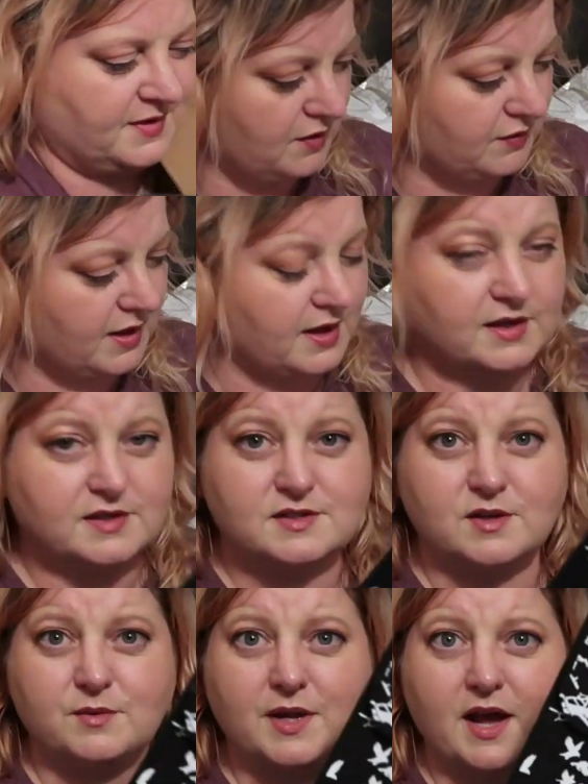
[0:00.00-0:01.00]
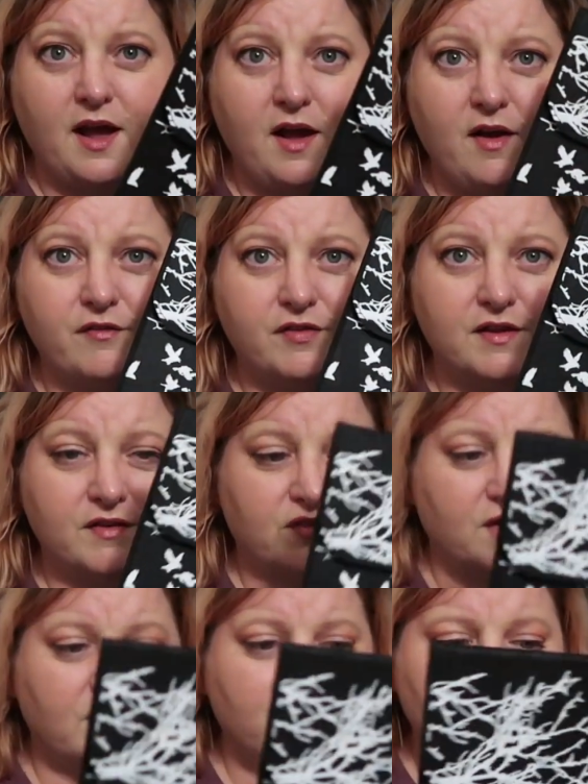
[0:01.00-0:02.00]
Okay, so we have this
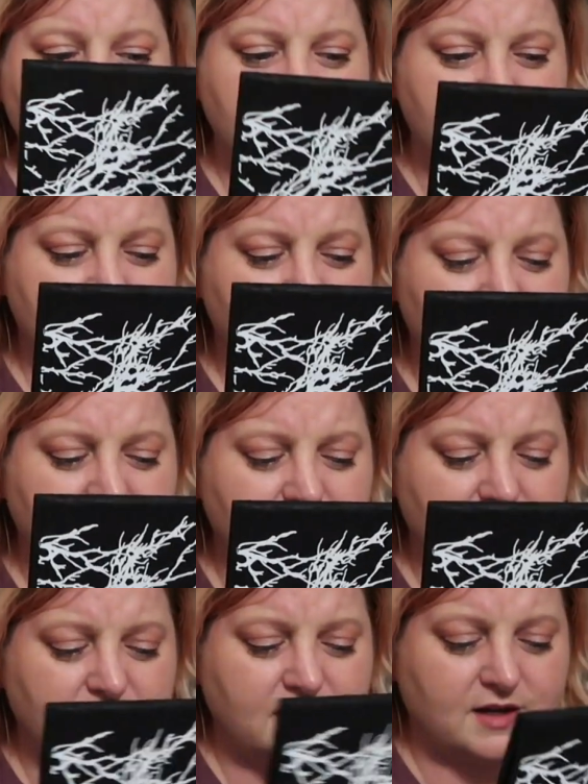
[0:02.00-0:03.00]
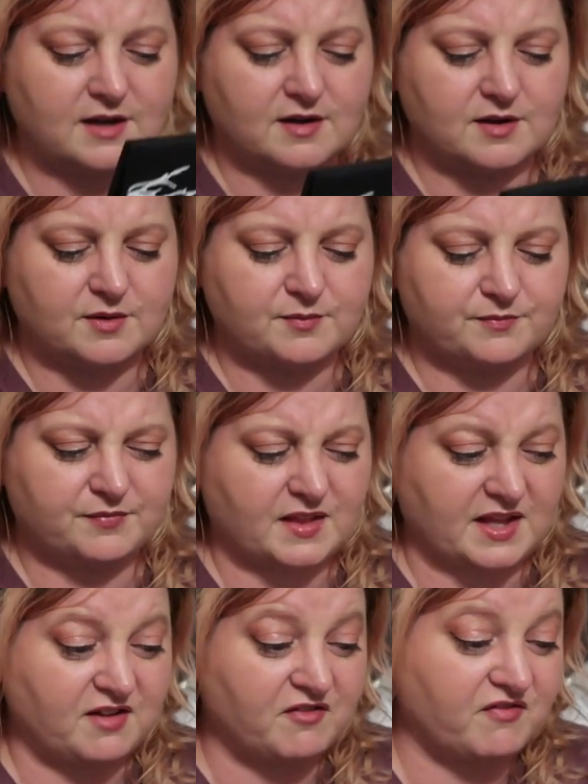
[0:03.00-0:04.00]
interesting um,
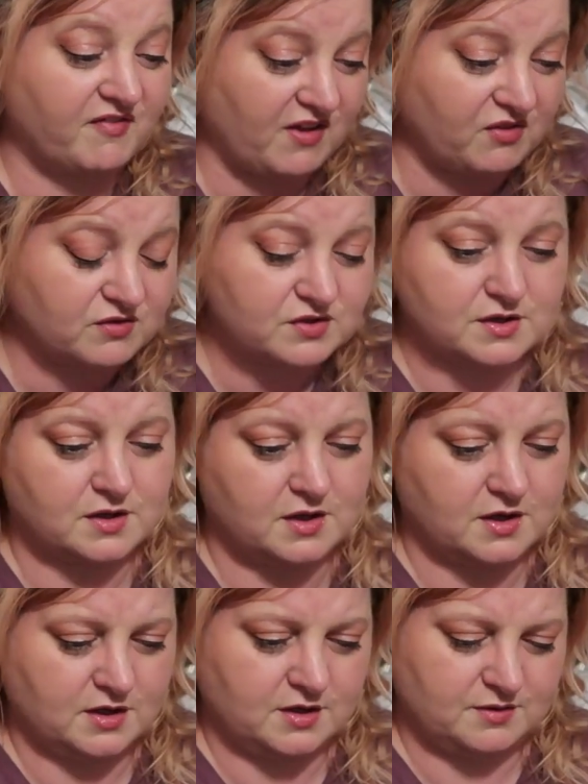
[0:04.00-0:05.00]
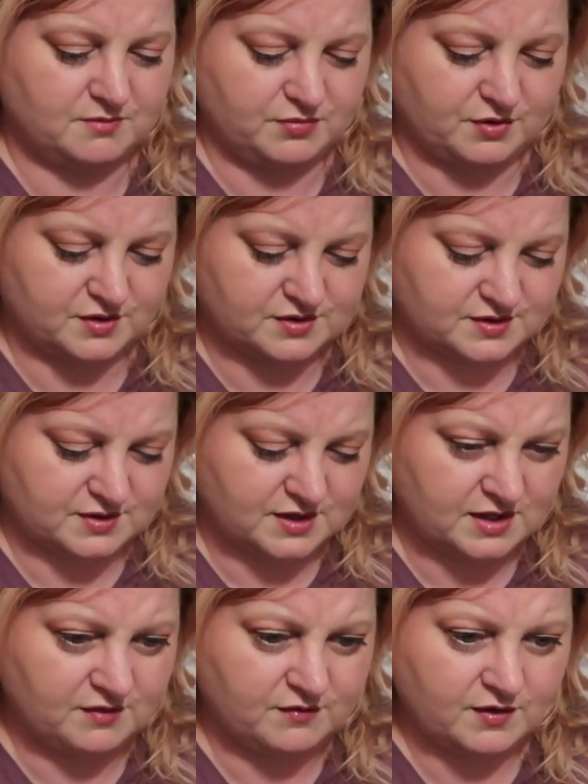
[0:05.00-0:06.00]
like felt book
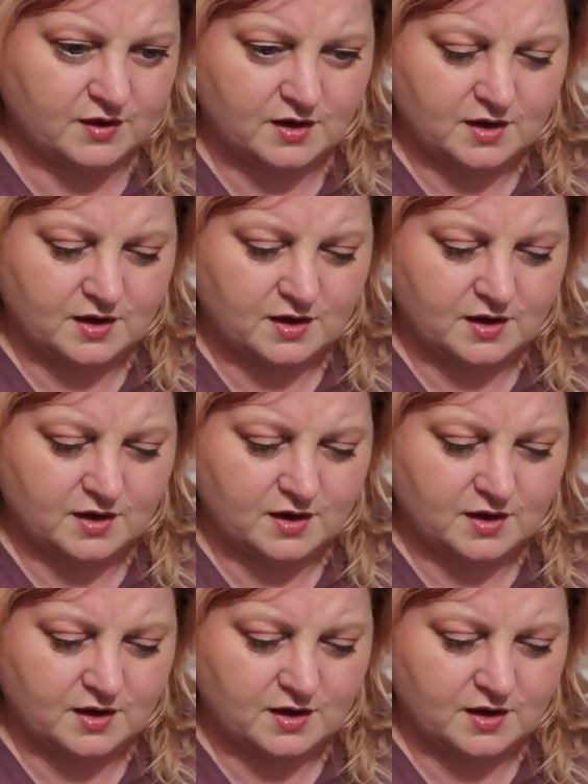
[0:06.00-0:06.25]
sleeve.